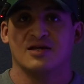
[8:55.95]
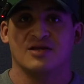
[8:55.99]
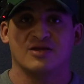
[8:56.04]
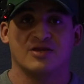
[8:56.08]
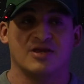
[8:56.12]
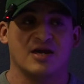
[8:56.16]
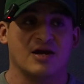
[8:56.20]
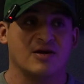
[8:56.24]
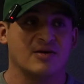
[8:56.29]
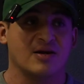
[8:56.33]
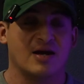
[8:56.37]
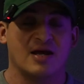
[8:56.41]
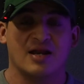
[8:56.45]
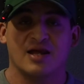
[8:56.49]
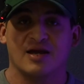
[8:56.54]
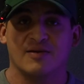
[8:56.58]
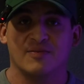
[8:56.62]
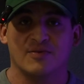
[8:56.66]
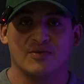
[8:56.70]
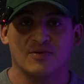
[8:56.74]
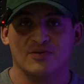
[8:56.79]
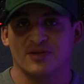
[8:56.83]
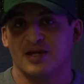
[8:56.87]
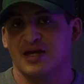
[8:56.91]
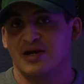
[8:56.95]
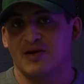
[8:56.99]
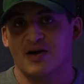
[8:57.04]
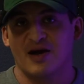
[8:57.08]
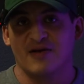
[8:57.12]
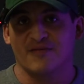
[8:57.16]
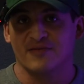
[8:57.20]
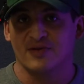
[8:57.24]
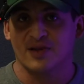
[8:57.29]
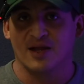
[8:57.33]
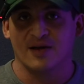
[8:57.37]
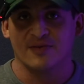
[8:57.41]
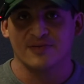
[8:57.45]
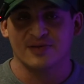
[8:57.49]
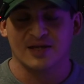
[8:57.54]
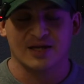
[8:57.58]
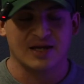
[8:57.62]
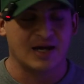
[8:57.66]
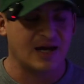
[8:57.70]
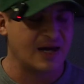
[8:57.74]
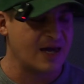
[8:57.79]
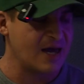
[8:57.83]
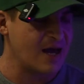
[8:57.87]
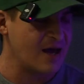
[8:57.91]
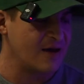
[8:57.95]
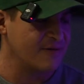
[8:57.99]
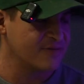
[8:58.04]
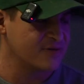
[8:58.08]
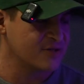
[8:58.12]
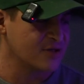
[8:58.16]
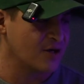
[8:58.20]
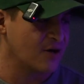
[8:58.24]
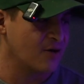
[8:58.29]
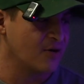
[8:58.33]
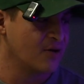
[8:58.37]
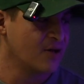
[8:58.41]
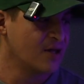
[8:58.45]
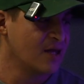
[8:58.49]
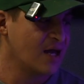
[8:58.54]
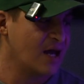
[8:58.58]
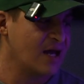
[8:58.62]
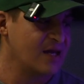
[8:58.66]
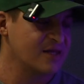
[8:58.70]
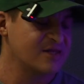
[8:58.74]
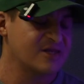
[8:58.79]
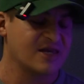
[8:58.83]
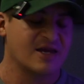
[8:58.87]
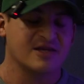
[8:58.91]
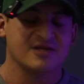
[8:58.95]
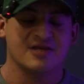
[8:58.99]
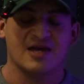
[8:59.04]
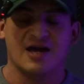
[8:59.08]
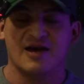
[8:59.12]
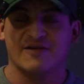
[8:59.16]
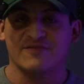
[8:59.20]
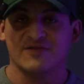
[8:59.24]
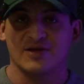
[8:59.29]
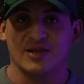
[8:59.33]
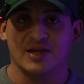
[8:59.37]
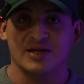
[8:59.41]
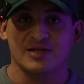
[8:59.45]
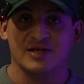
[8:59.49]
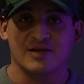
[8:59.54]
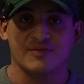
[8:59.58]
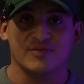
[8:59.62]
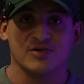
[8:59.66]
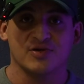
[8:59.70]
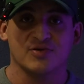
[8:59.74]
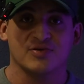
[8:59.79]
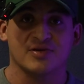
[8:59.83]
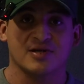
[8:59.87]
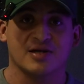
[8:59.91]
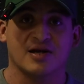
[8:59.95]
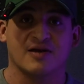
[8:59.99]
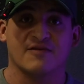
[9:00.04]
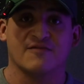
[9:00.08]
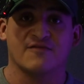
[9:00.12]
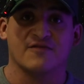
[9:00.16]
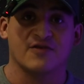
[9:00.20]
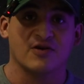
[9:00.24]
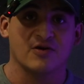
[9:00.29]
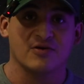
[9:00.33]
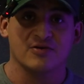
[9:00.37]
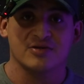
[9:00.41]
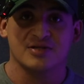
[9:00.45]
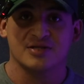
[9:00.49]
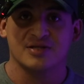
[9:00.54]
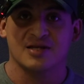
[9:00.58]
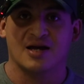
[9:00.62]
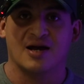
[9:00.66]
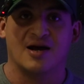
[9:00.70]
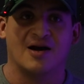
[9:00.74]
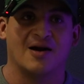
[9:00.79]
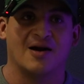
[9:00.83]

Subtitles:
they don't have gloves like I have. So I tend to have to let them shoot the gun first